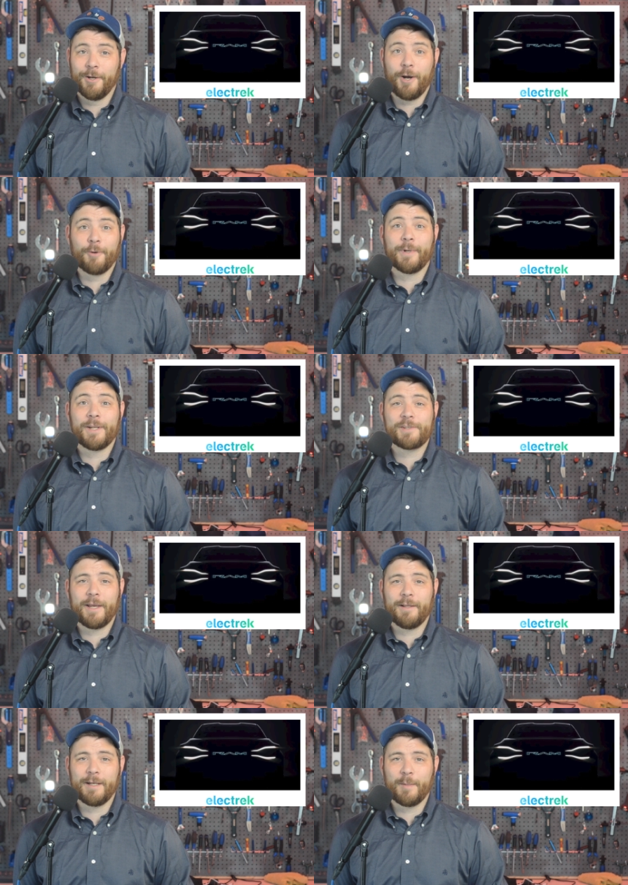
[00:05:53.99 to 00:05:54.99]
already
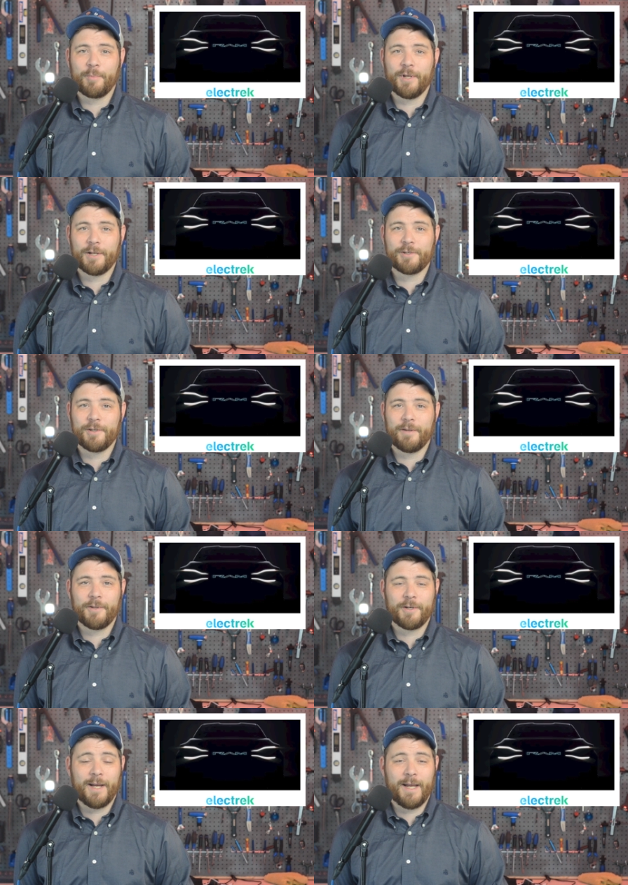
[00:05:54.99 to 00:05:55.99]
scaling up production of
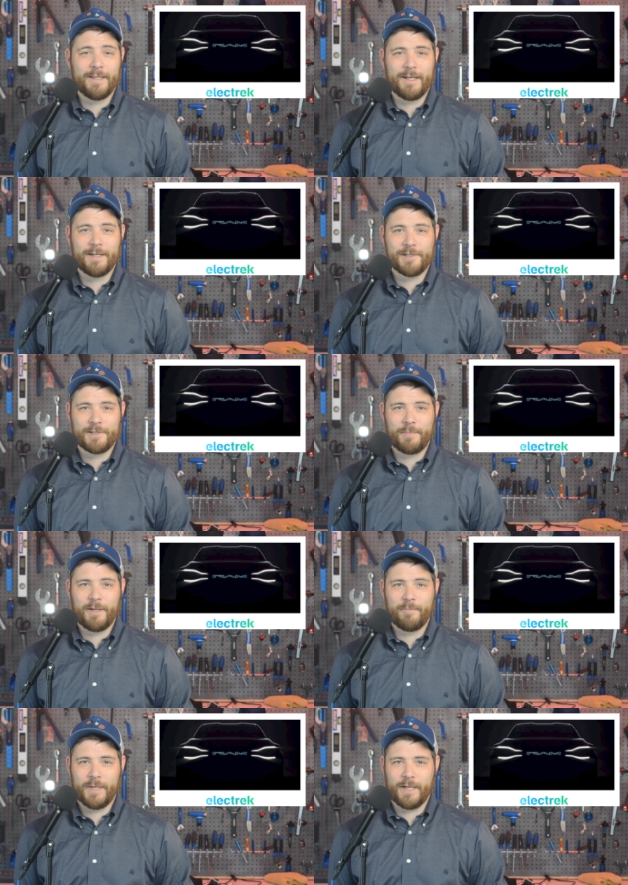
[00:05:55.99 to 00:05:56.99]
their highly
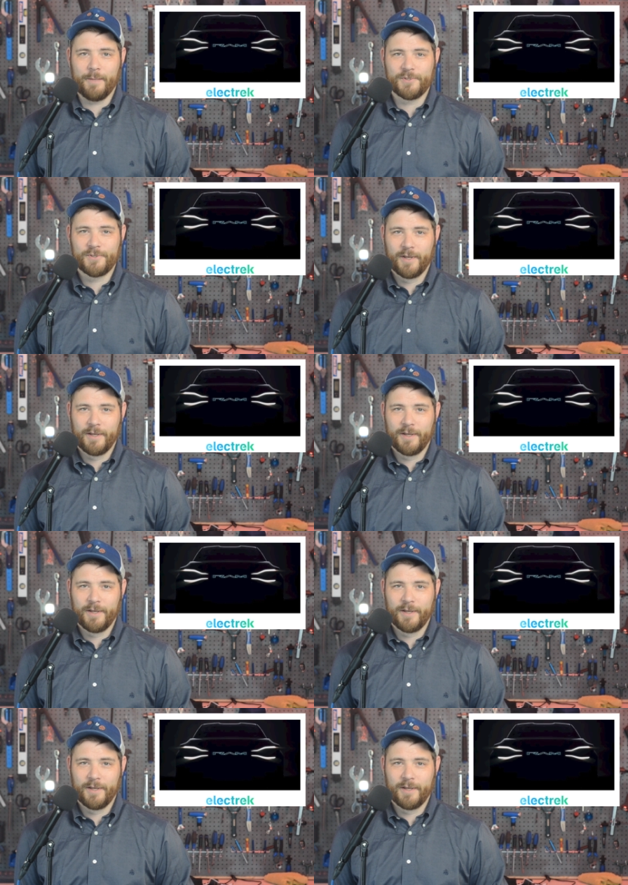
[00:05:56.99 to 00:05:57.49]
anticipated pickups.